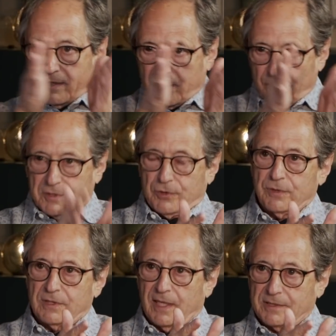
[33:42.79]
there are two
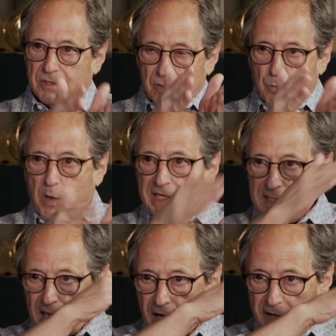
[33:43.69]
sides. One is
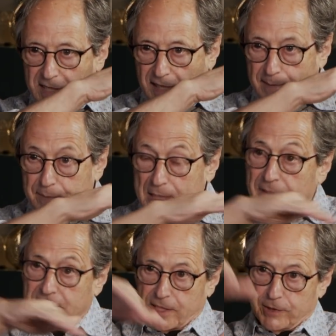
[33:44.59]
how an
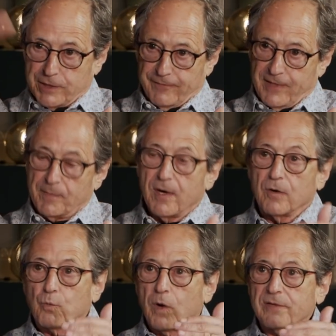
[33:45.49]
epidemic is going to develop.
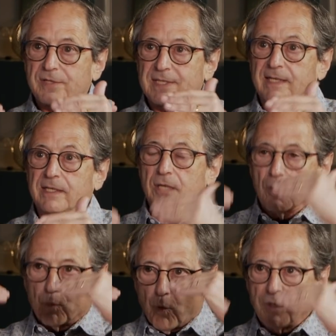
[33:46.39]
The second is,
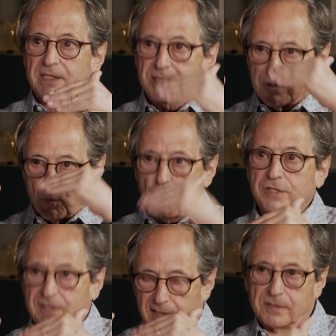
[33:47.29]
what is the
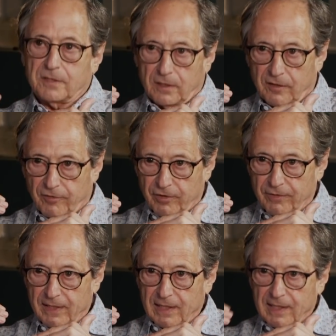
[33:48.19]
worst case scenario?
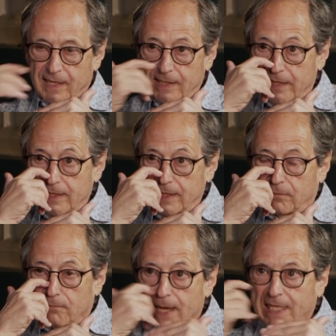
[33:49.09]
And I think
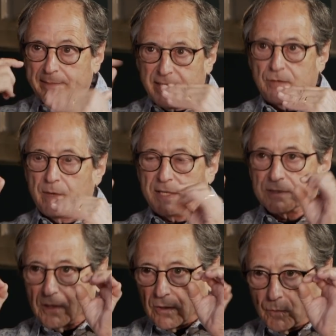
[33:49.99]
in many, many
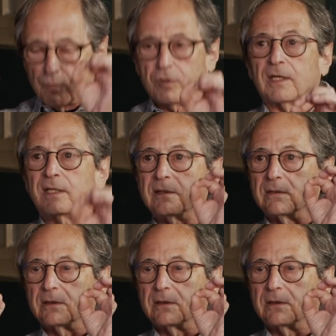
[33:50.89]
ways, Wuhan